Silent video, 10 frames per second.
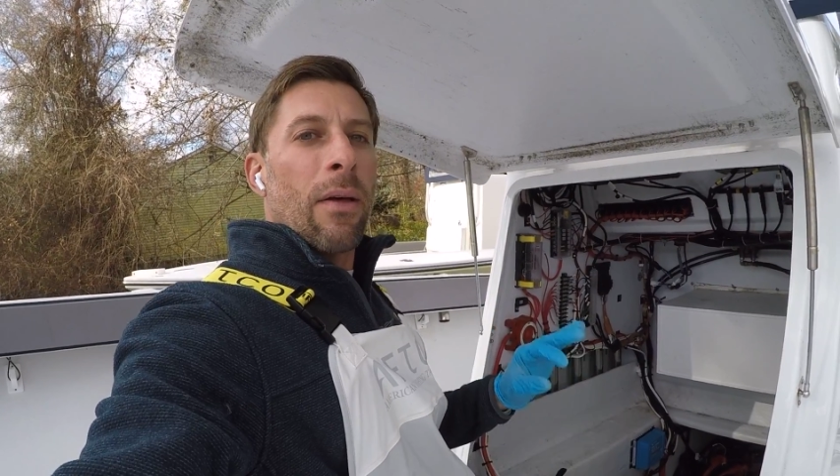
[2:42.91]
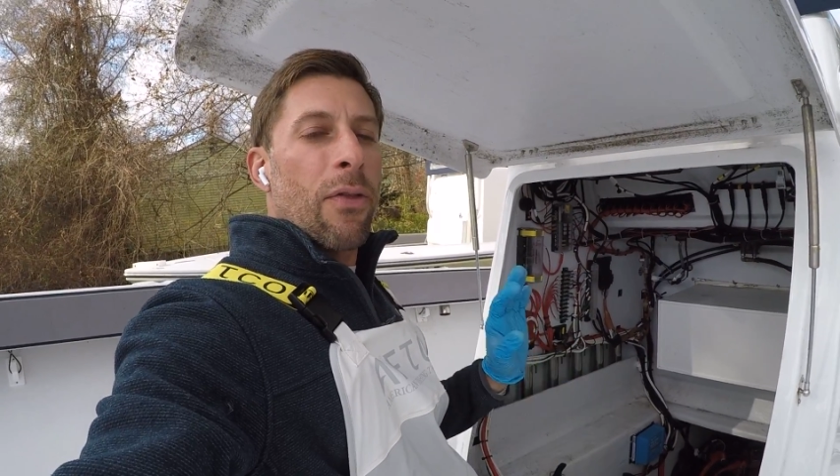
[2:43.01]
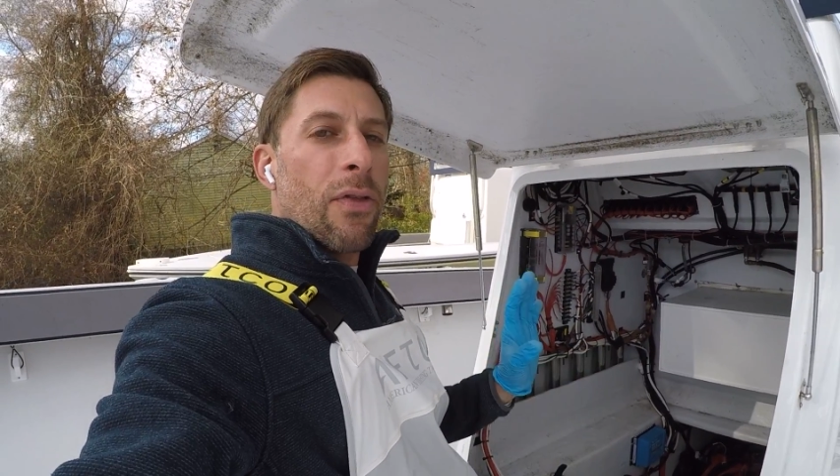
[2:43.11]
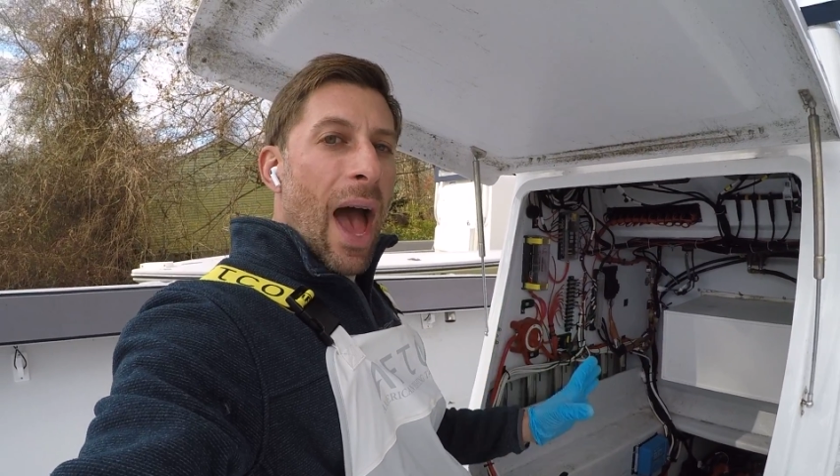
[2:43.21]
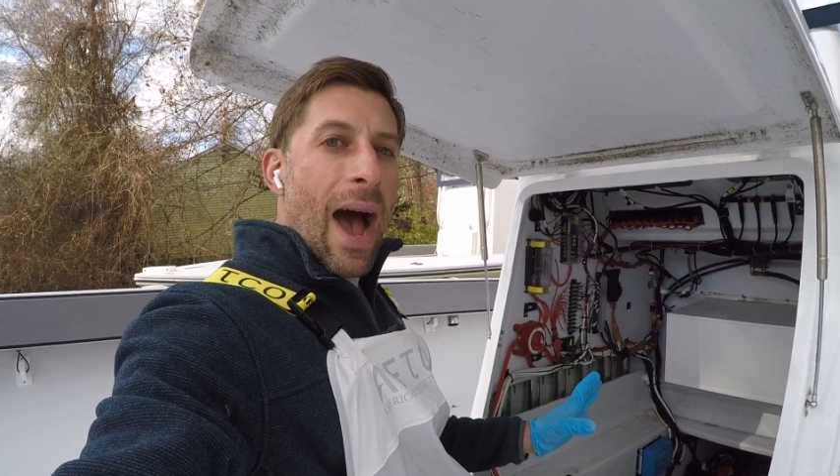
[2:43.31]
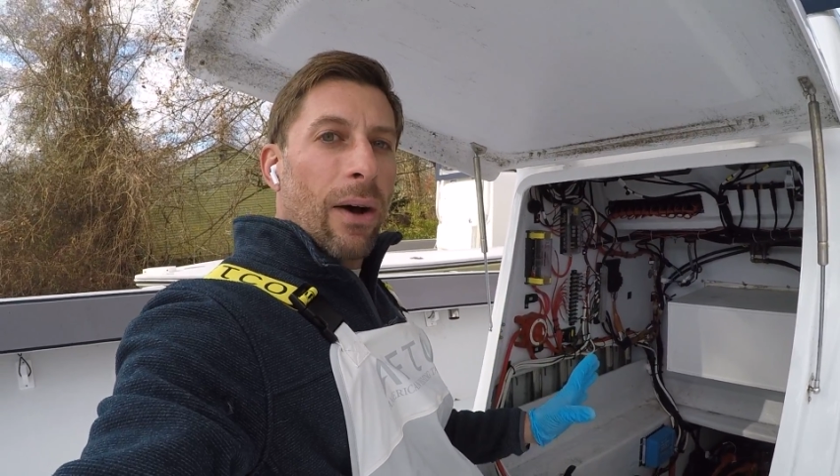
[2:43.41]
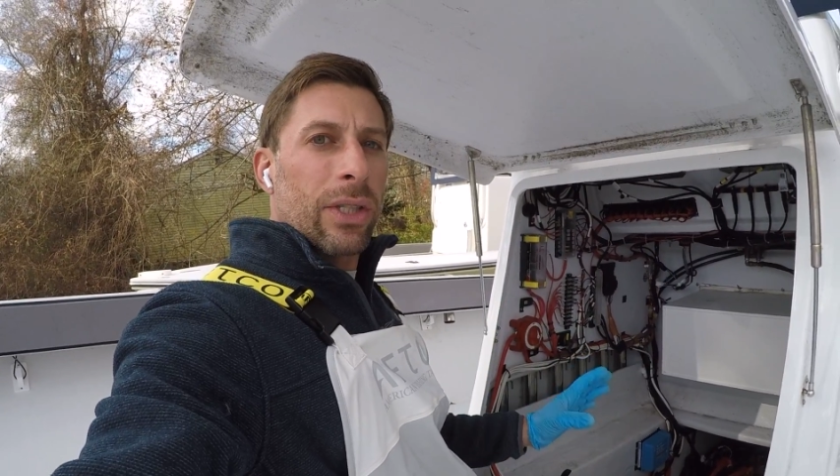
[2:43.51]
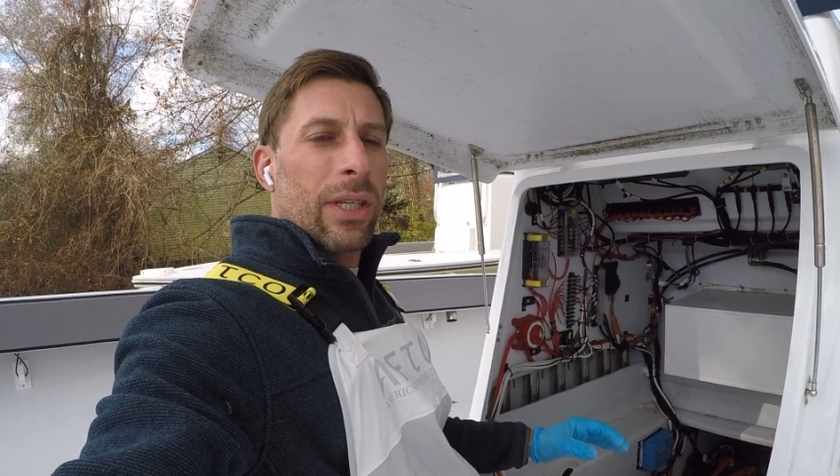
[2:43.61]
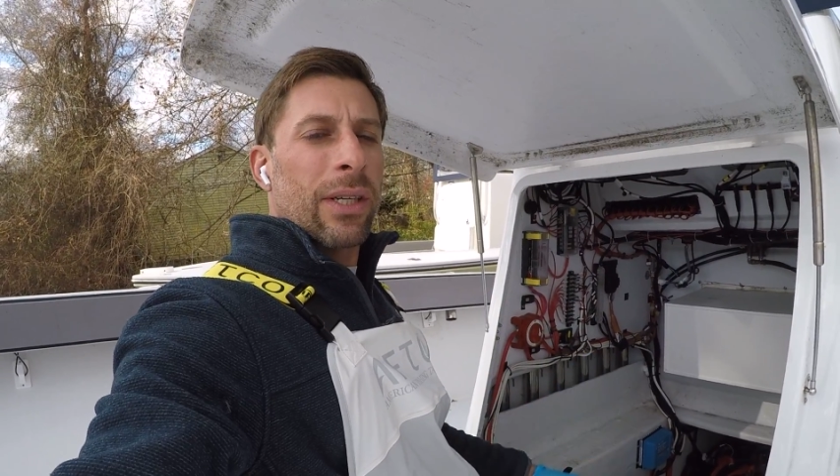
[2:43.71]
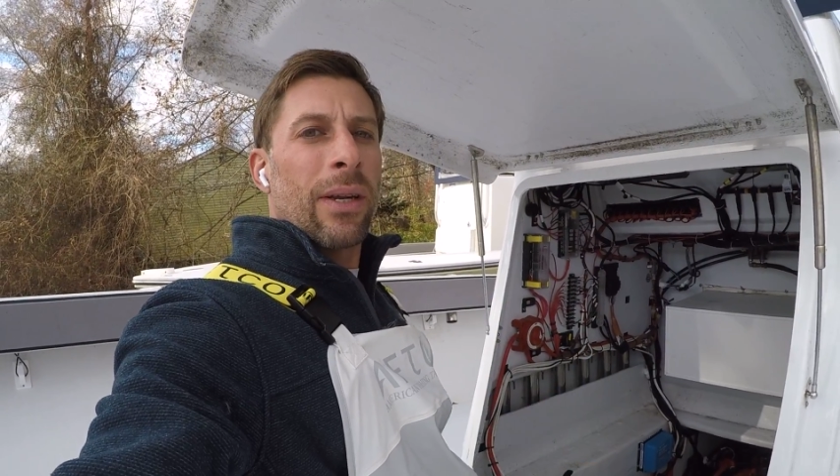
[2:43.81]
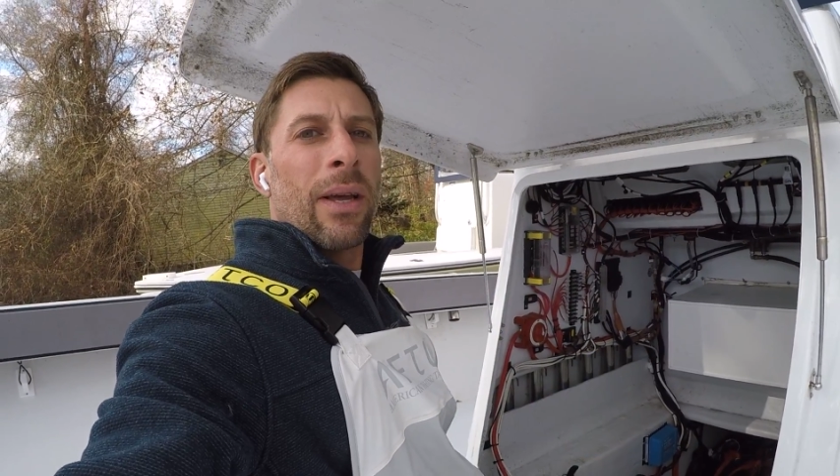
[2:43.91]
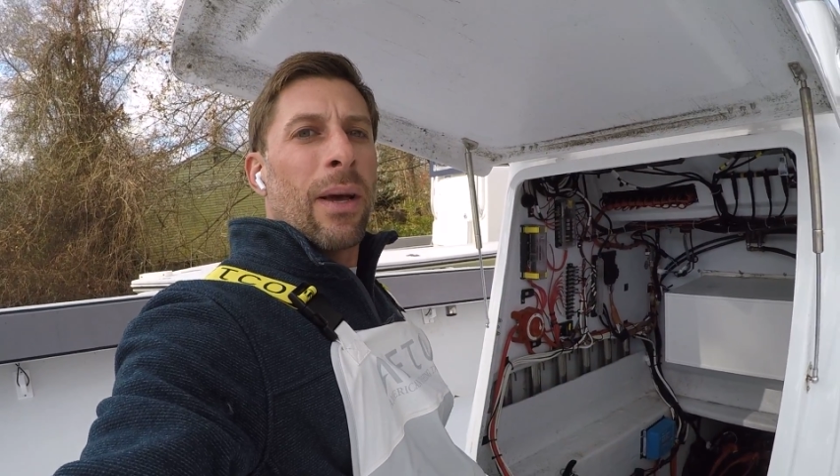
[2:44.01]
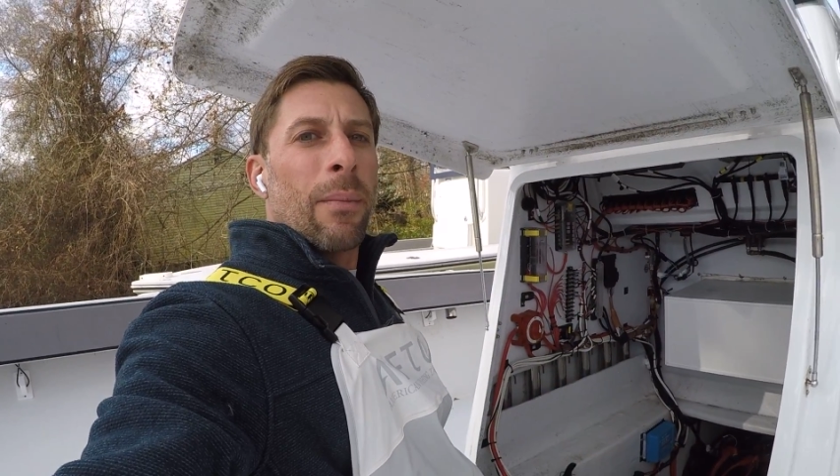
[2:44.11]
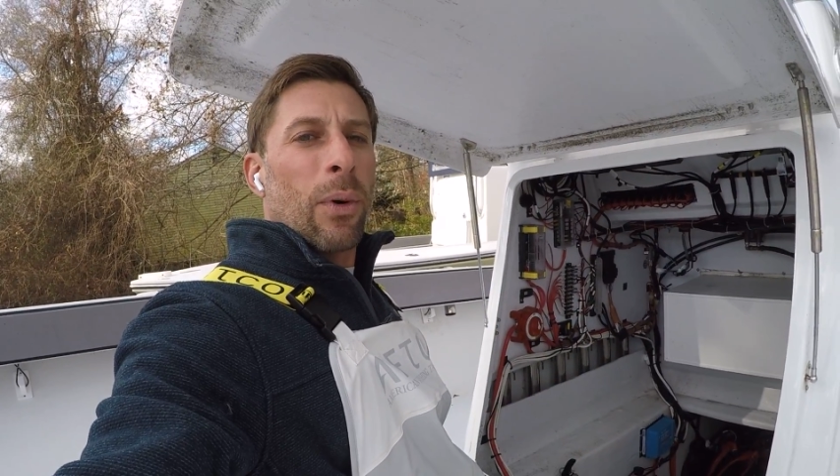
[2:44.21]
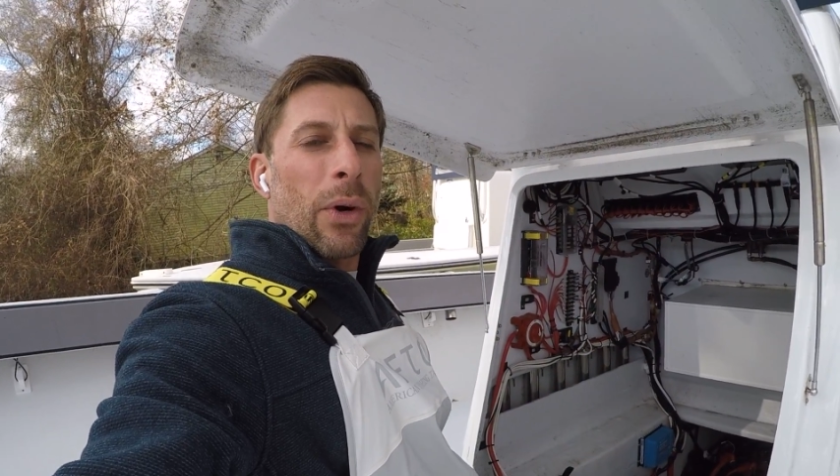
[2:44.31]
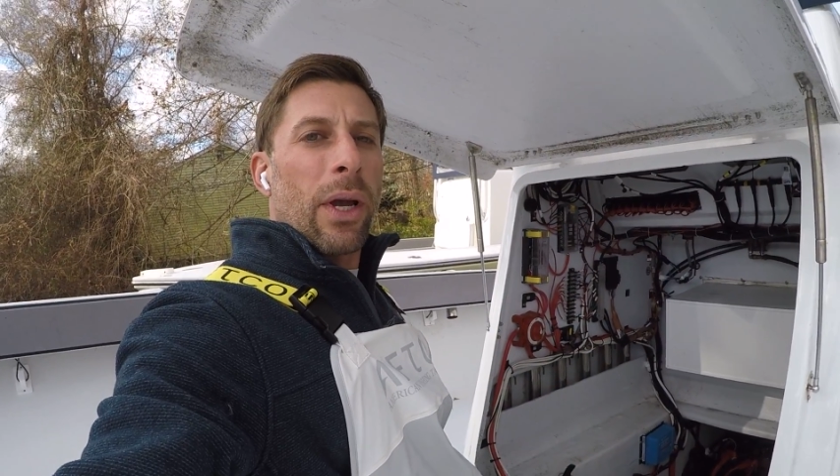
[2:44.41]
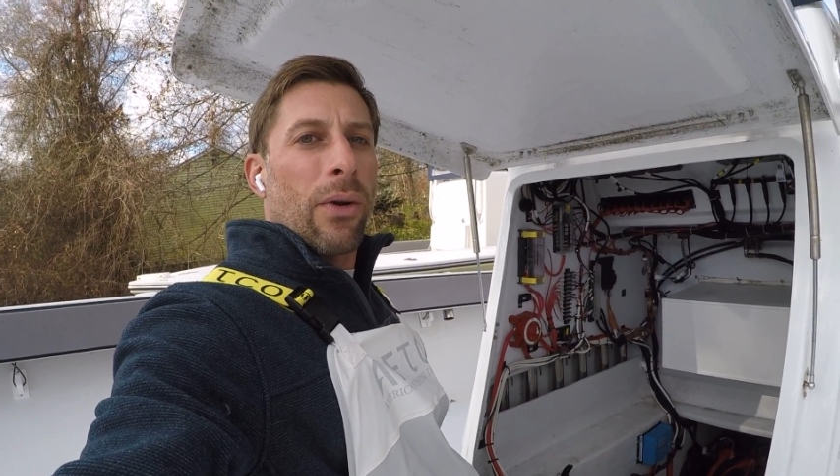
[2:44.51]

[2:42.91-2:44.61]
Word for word: thousand marine